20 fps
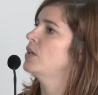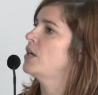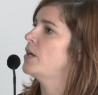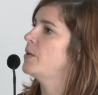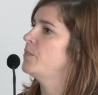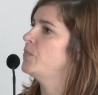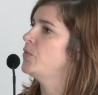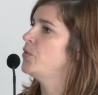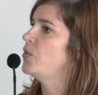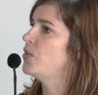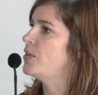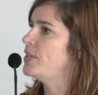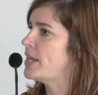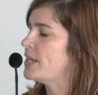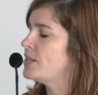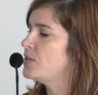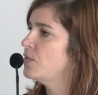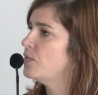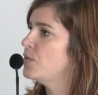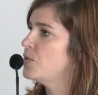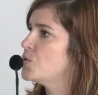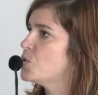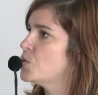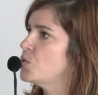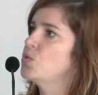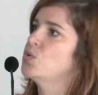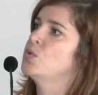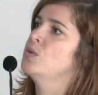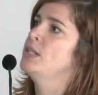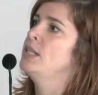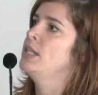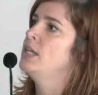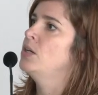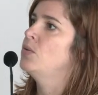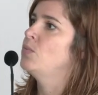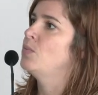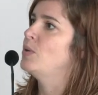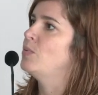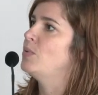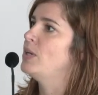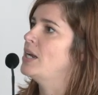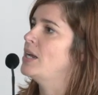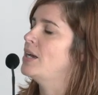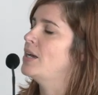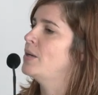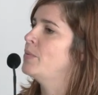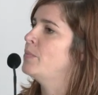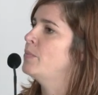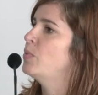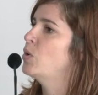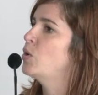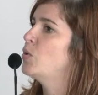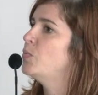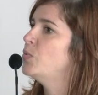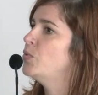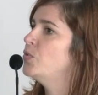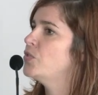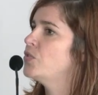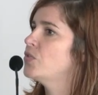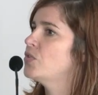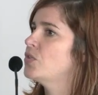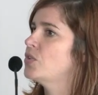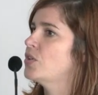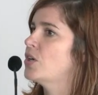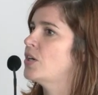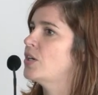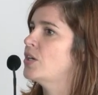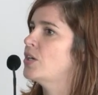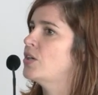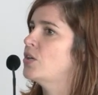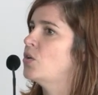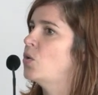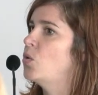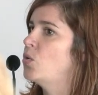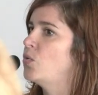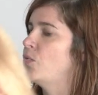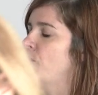to the date of the show, we will promote all